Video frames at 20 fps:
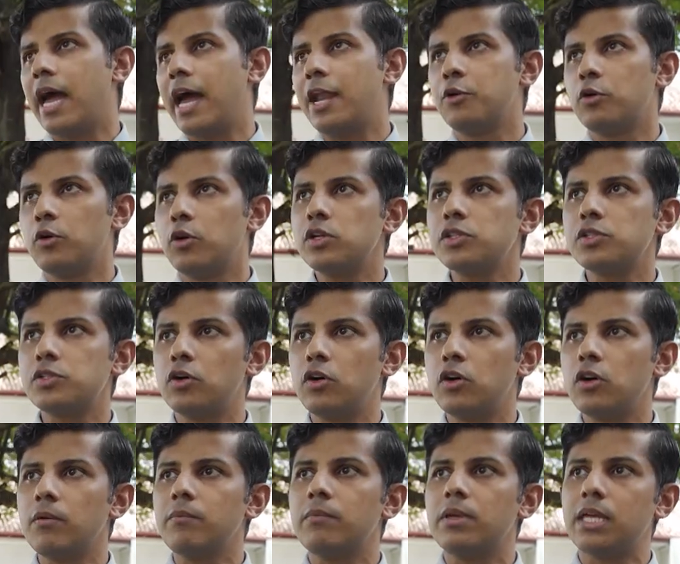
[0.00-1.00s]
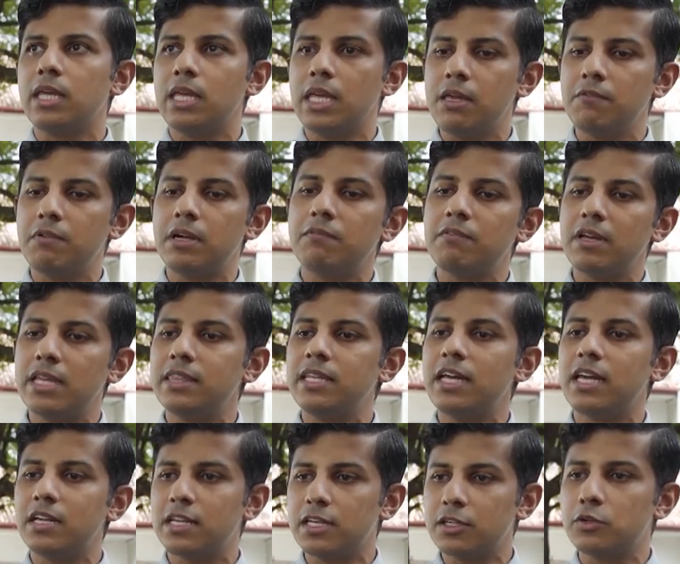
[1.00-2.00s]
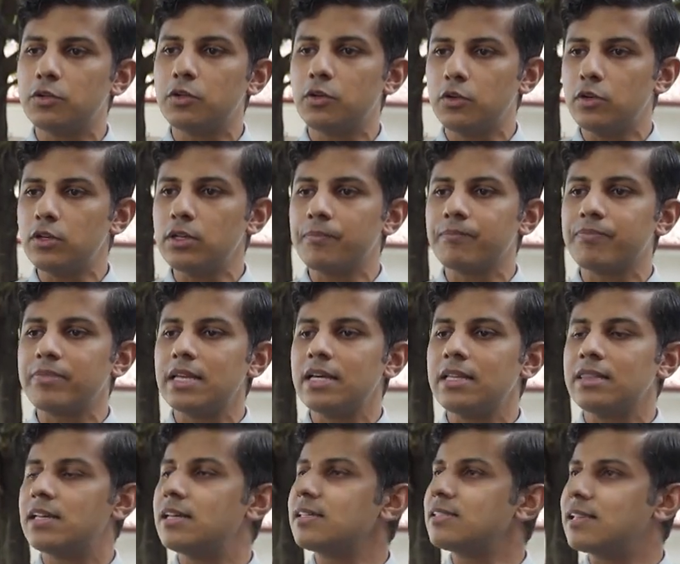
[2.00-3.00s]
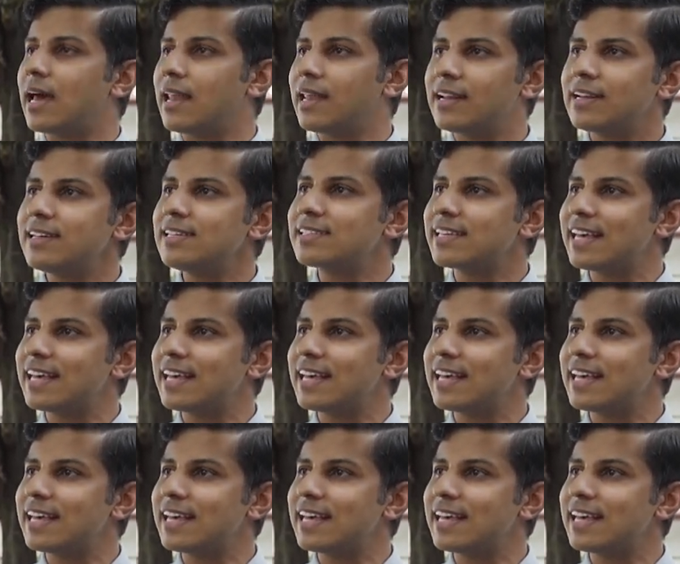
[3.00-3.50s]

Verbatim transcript: And also, even when they recruit, the salary